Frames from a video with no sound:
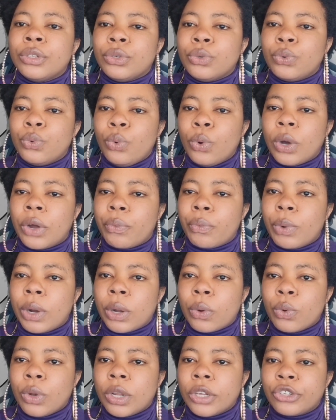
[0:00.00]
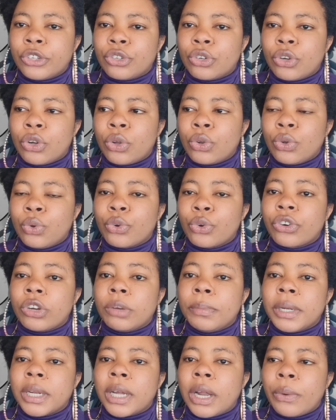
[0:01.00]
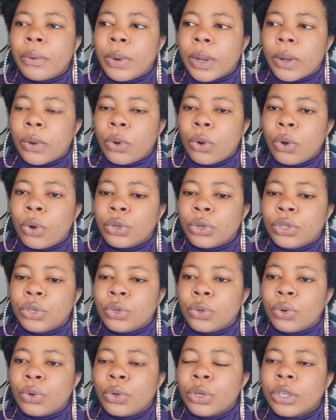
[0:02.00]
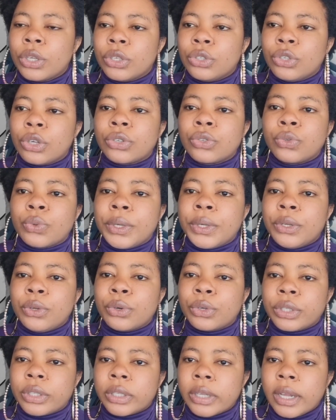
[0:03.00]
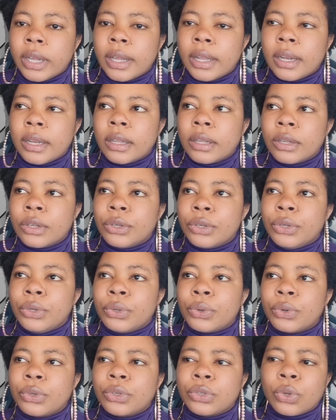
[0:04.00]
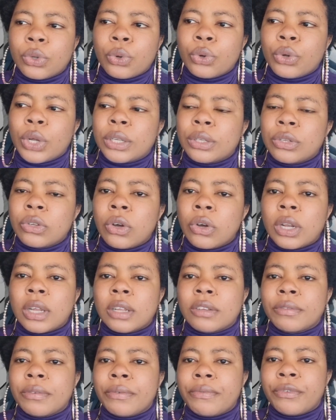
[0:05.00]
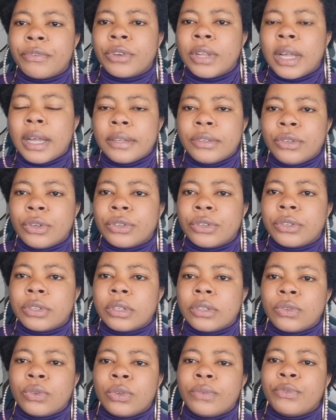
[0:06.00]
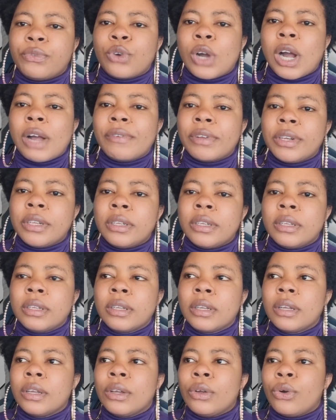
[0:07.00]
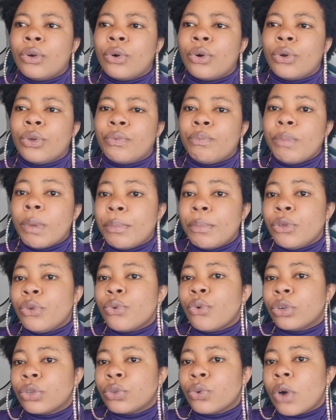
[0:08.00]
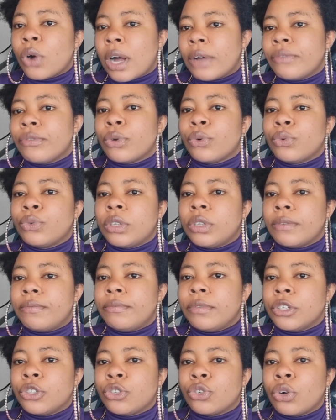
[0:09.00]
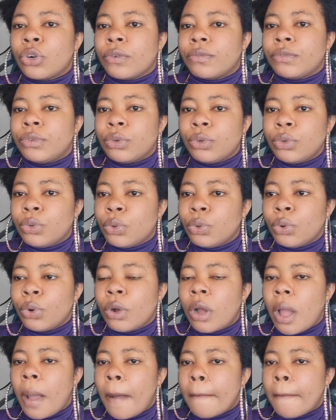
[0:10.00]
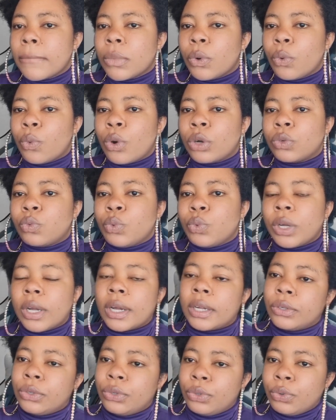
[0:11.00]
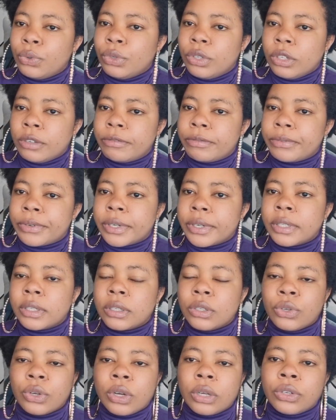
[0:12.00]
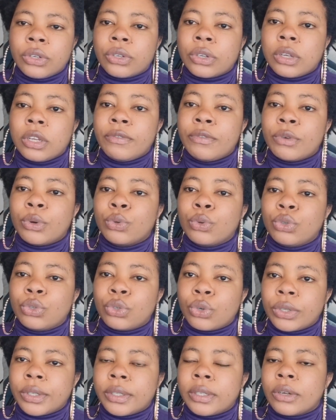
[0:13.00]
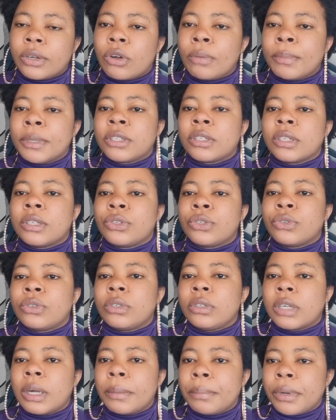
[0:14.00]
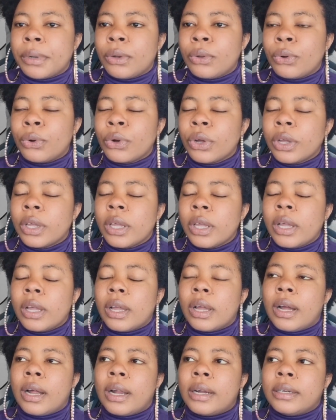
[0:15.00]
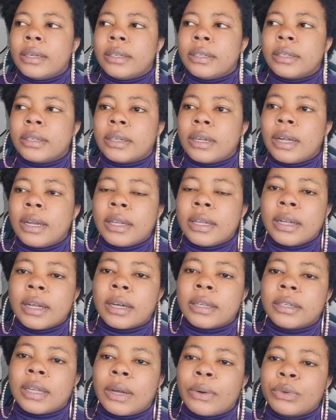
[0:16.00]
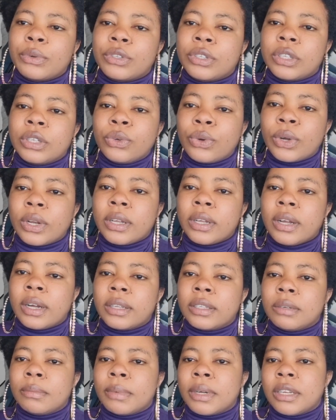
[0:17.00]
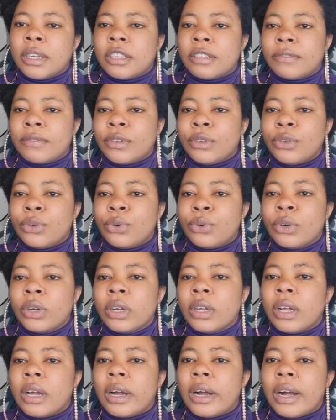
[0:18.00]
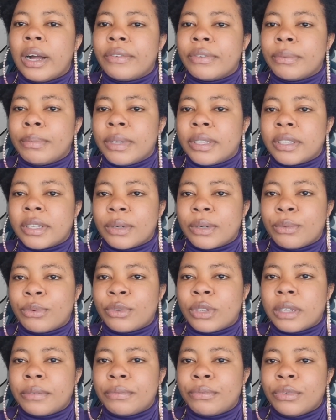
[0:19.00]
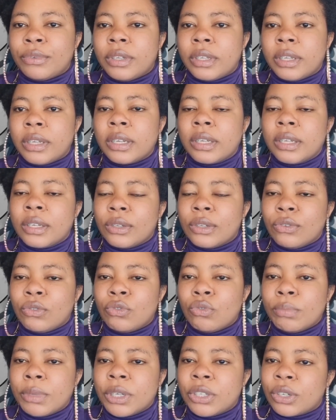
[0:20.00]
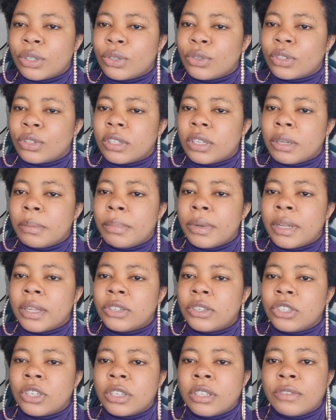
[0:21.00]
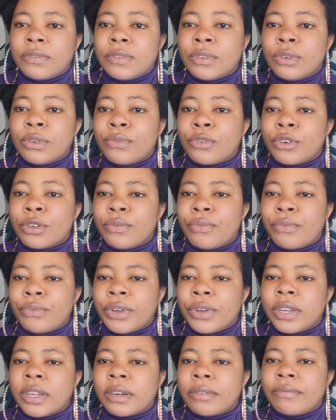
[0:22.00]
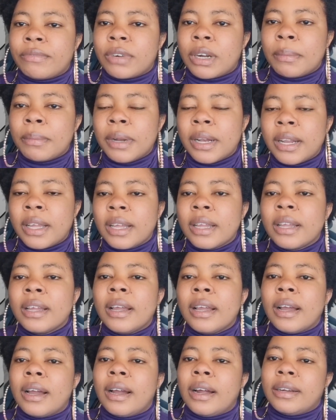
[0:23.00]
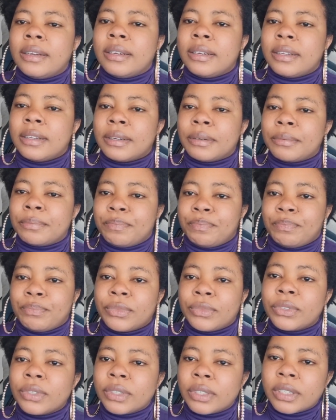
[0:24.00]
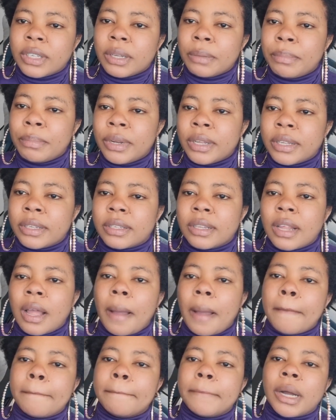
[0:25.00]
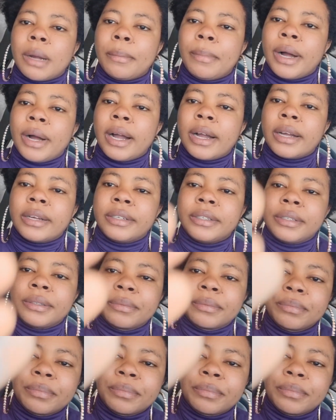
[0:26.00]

the rule and regulation, no criminal record, you know, just doing your thing, you know, so and so on and so forth. That is just it. So if you have any, if maybe you also have your own definition of DUDU, what we can do different, you can just leave your own thought in the comment section down below. And elegant, I will see you elegant in my next video. Have a blessed and wonderful day. Do make sure to stay blessed. Share this video for your friend and family, and stay blessed. Bye bye.